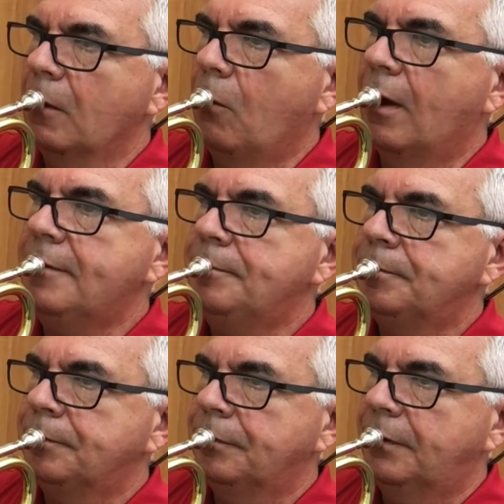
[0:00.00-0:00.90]
1,
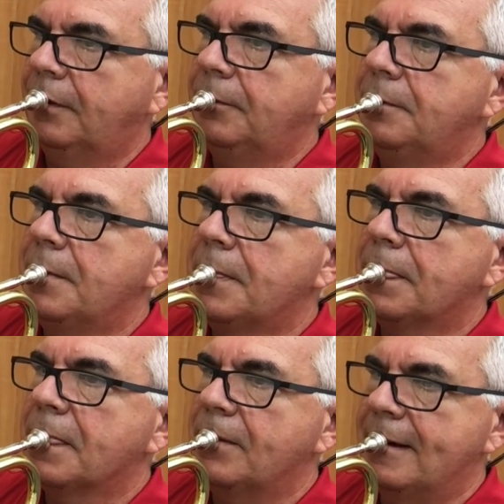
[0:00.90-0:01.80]
2,
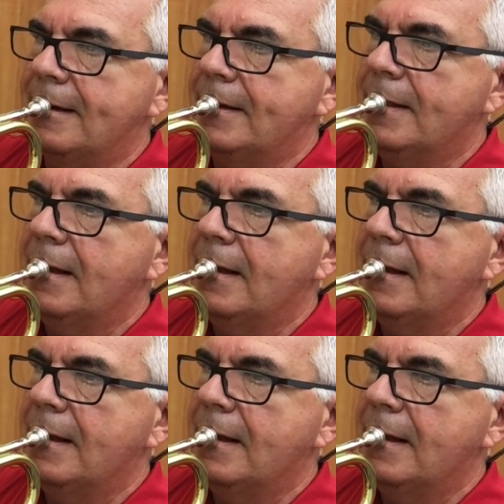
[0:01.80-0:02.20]
ready?